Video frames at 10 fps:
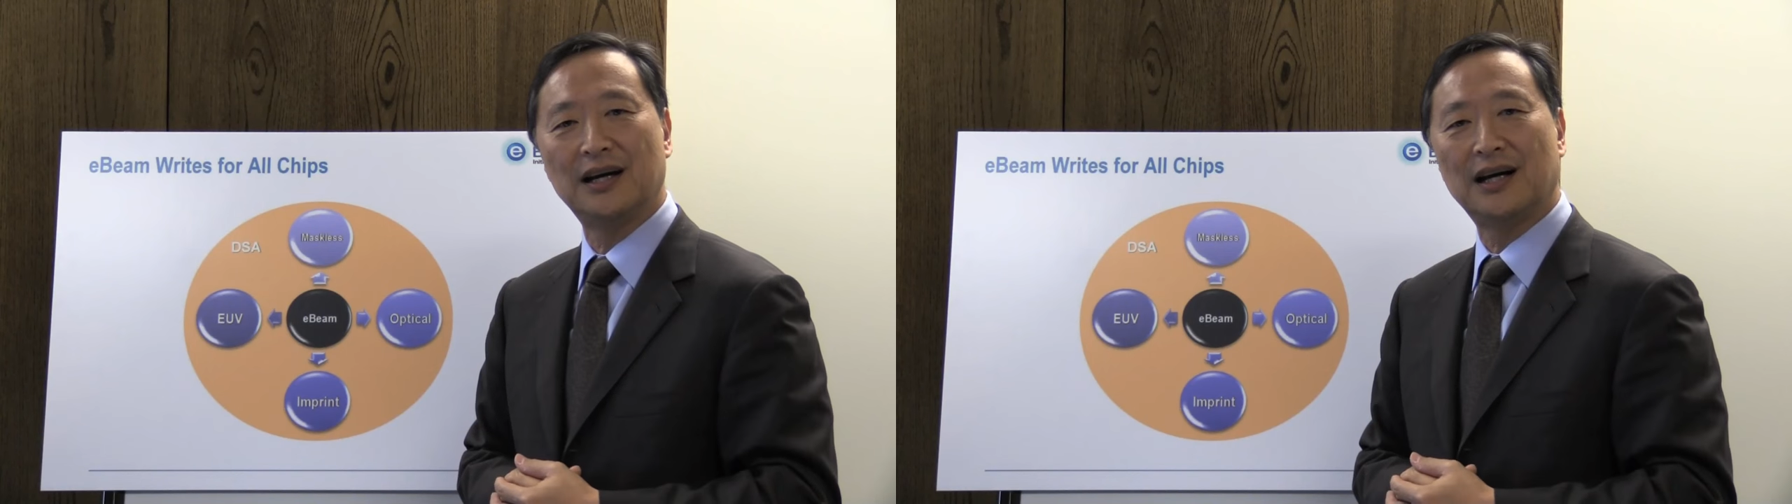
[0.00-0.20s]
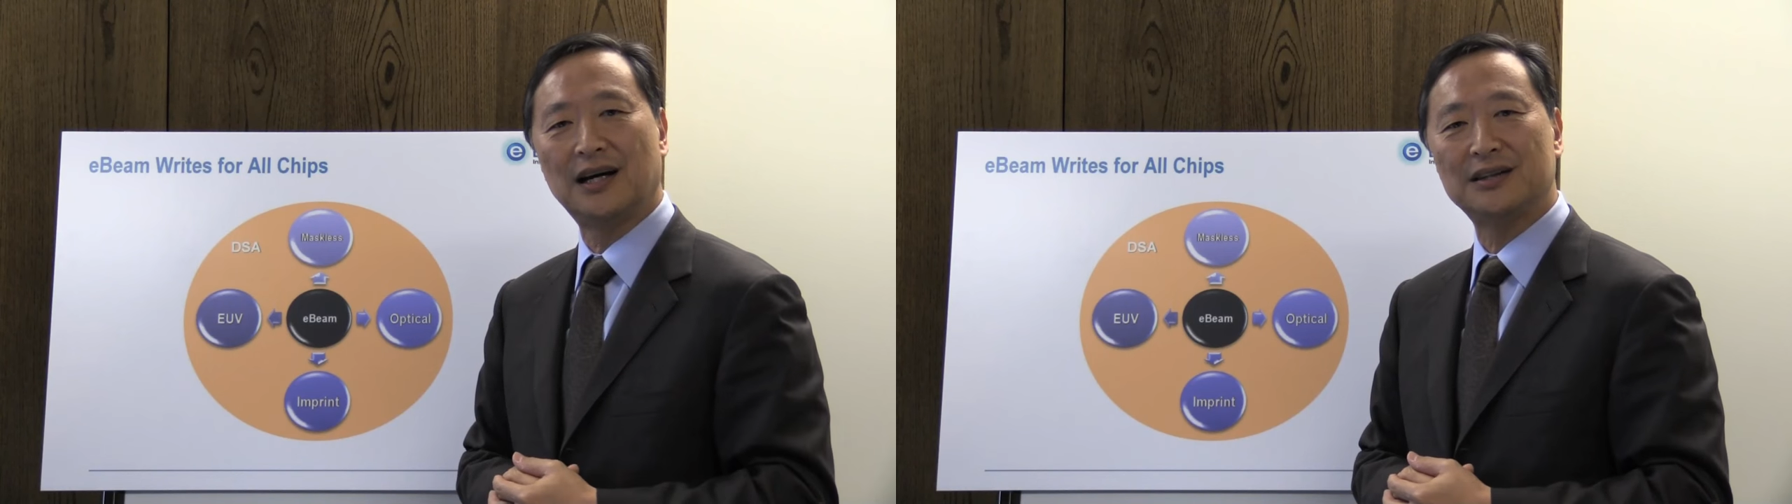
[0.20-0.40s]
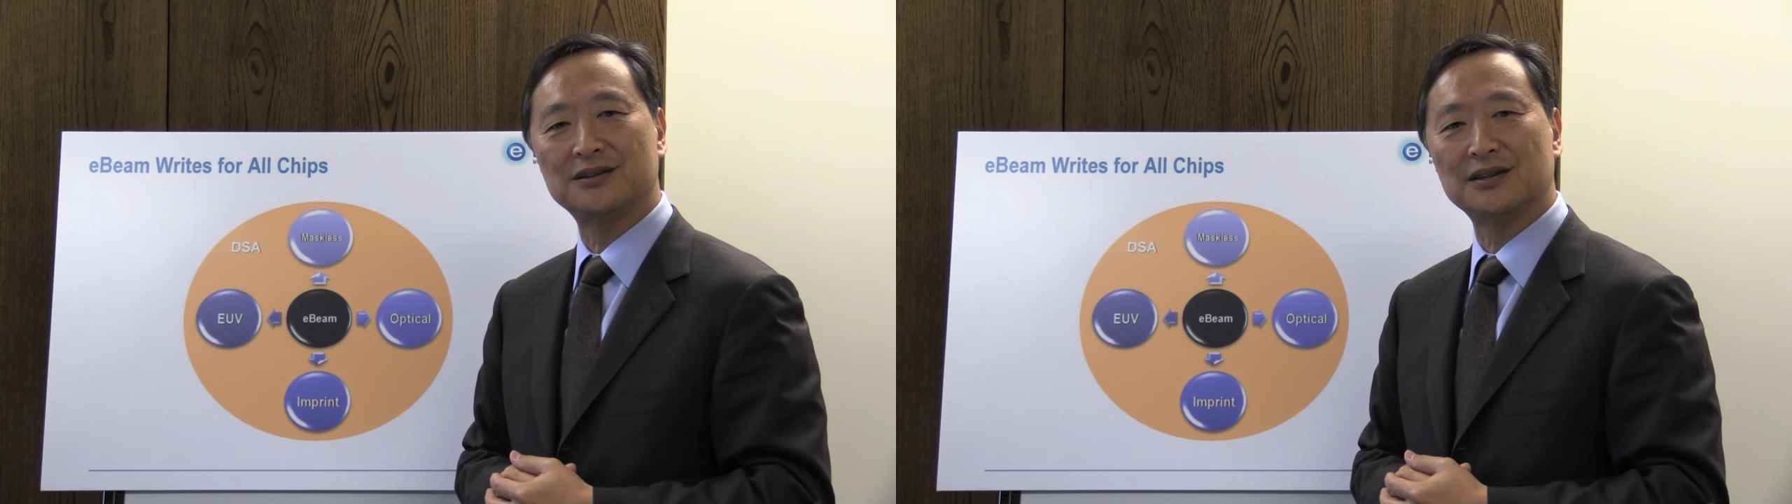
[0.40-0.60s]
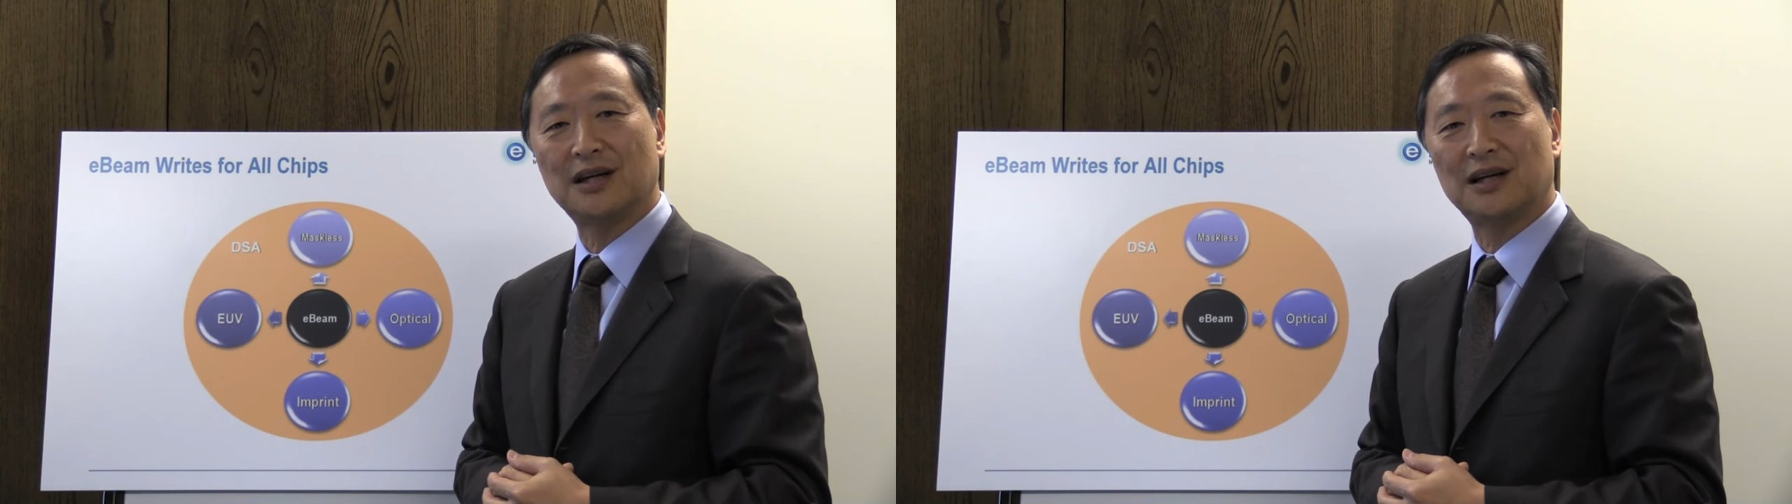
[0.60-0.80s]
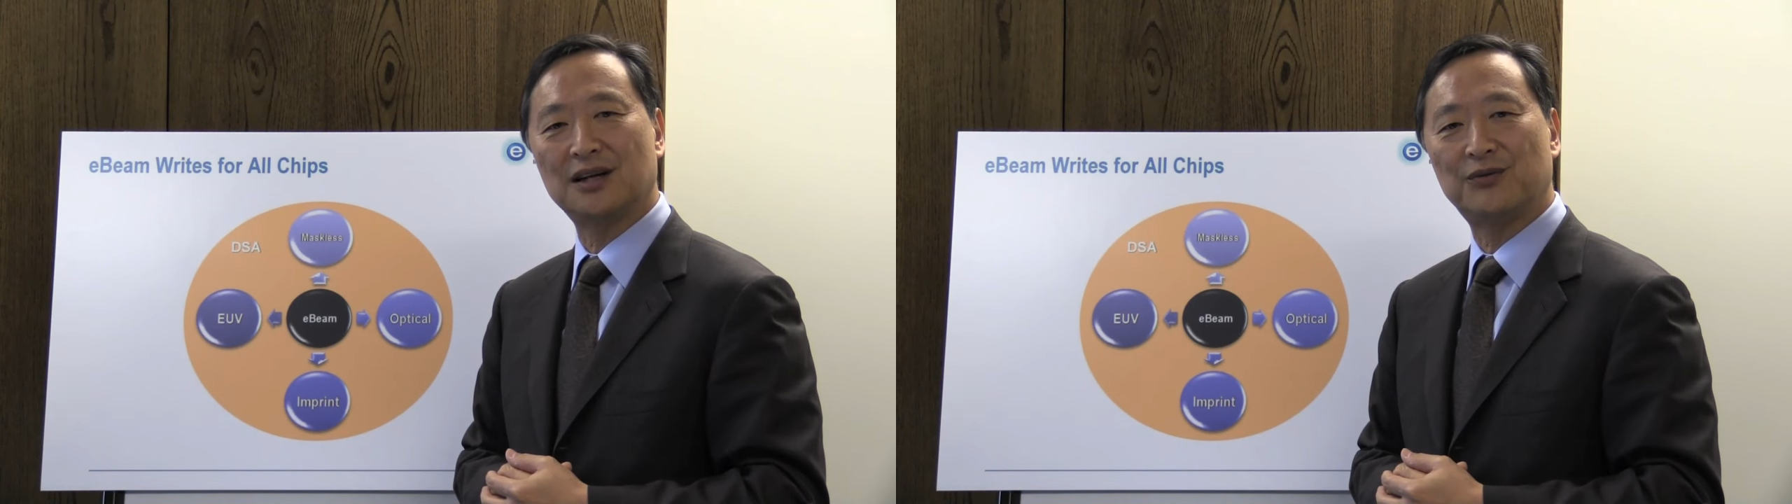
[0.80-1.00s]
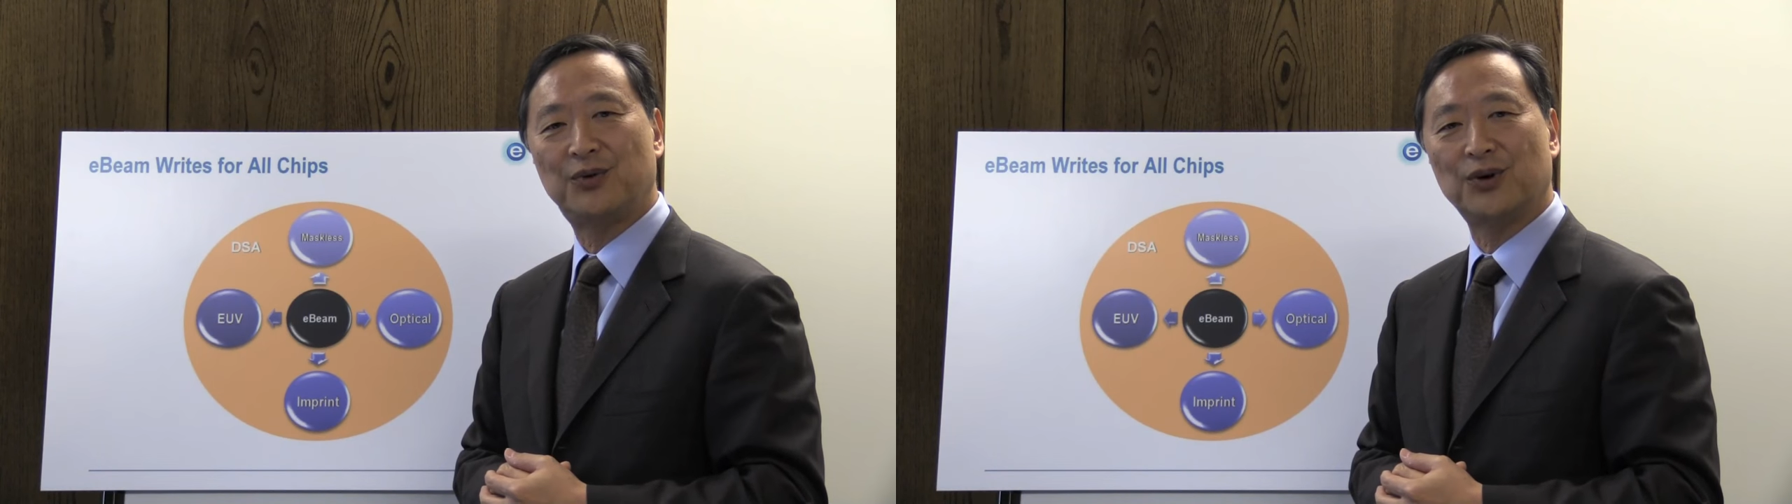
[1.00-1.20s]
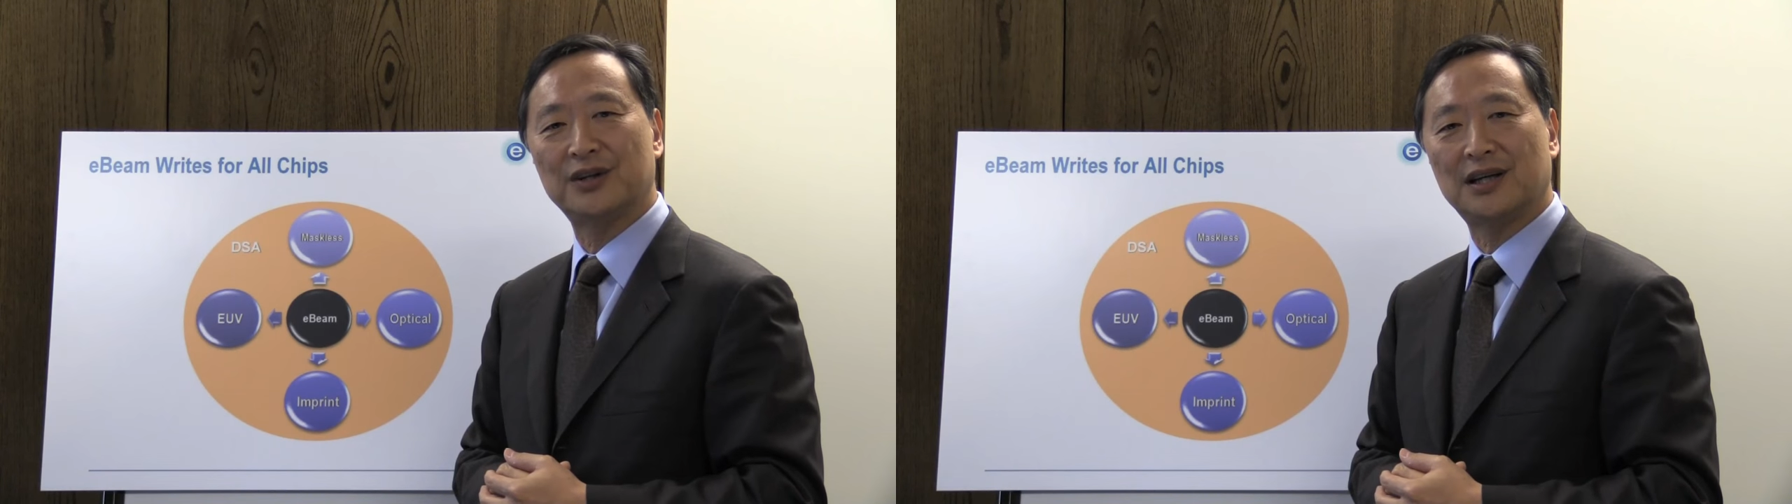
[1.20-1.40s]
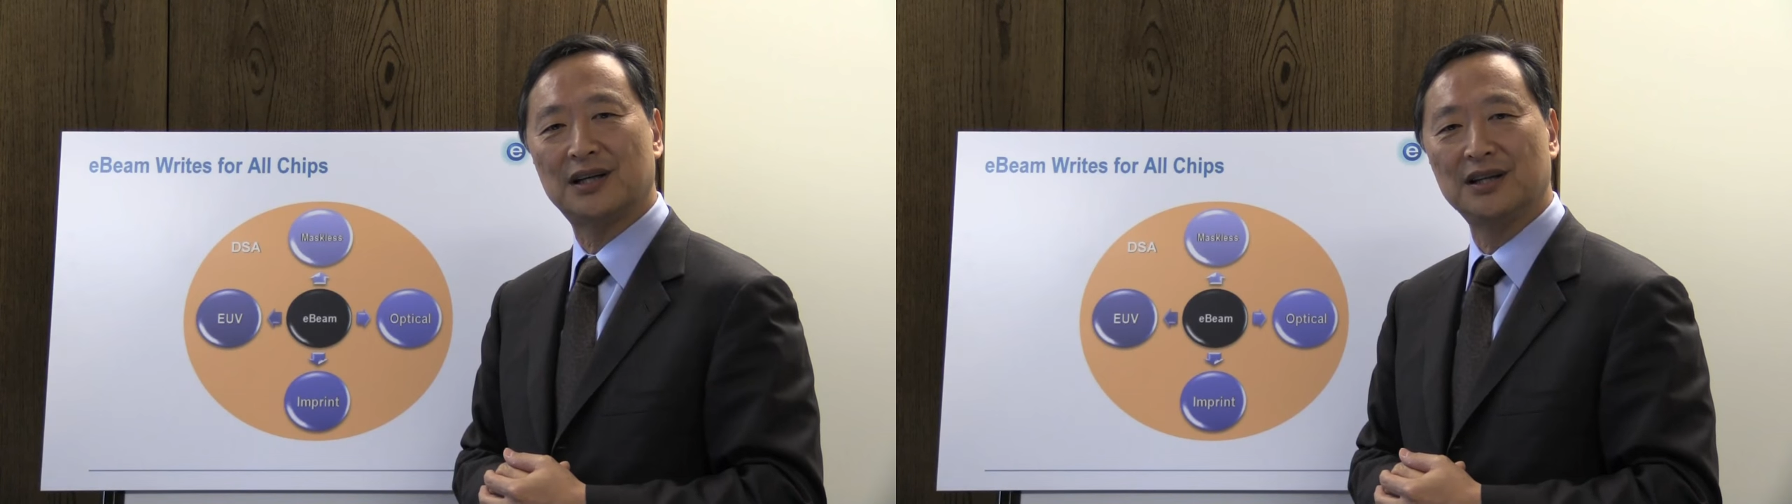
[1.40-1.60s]
um, uh, for
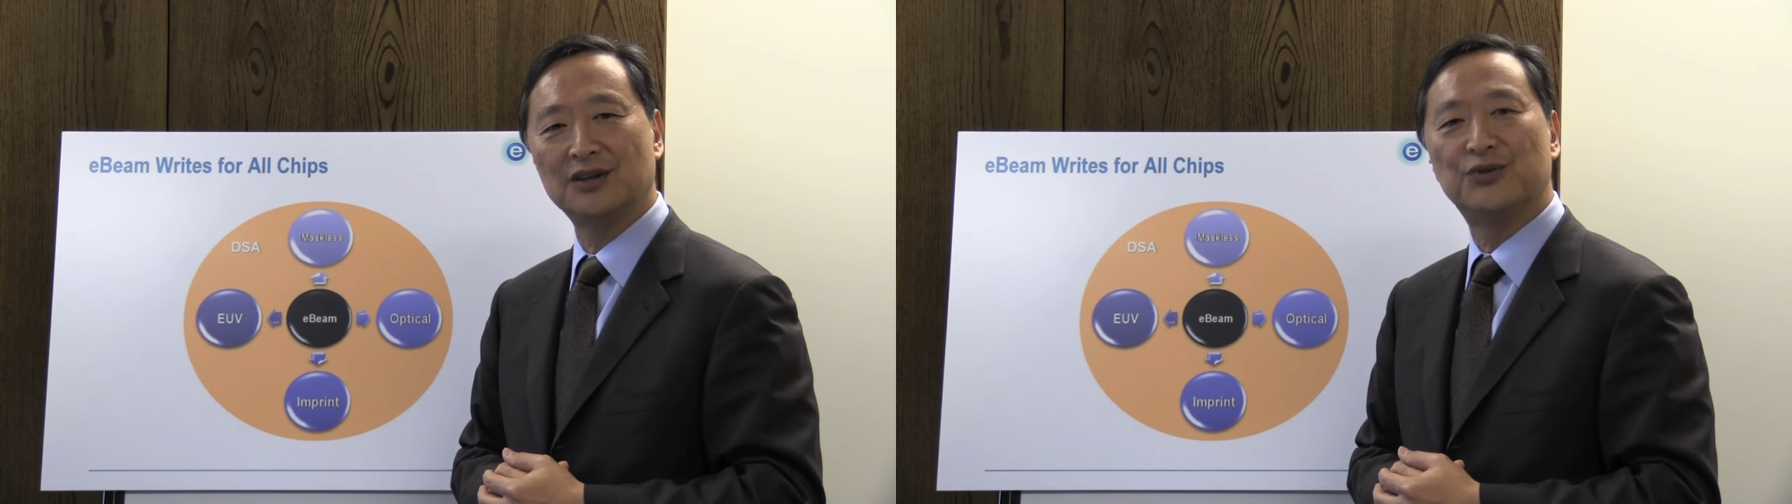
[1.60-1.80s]
the